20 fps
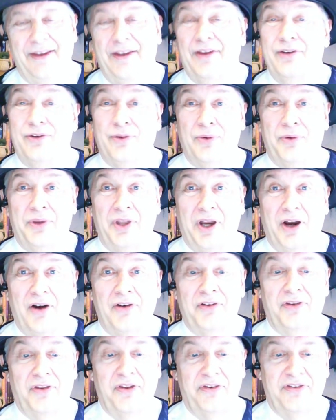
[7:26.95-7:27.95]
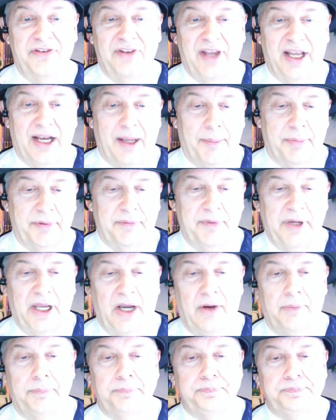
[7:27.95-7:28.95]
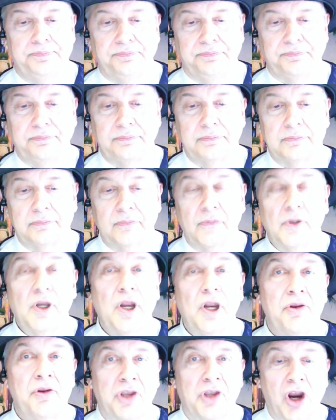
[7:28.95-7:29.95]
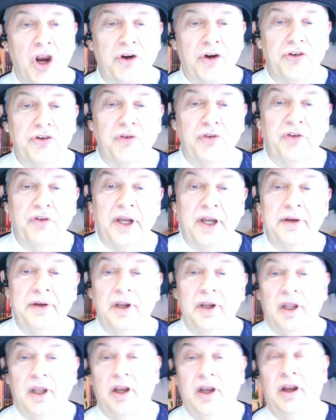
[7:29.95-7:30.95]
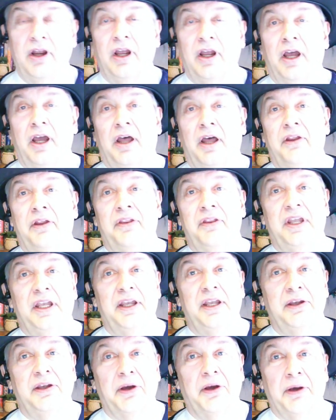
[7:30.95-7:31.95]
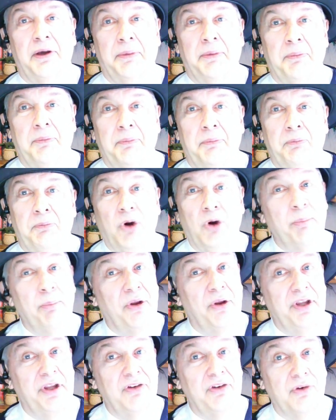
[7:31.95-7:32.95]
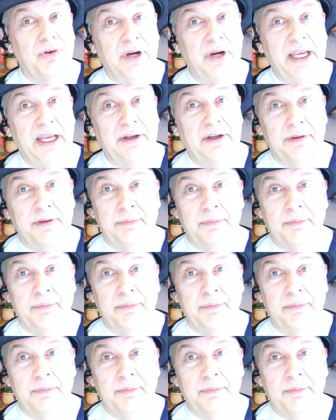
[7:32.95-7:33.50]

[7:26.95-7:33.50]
So there's the setup. Now, the characters are fun. The uh, world building is great.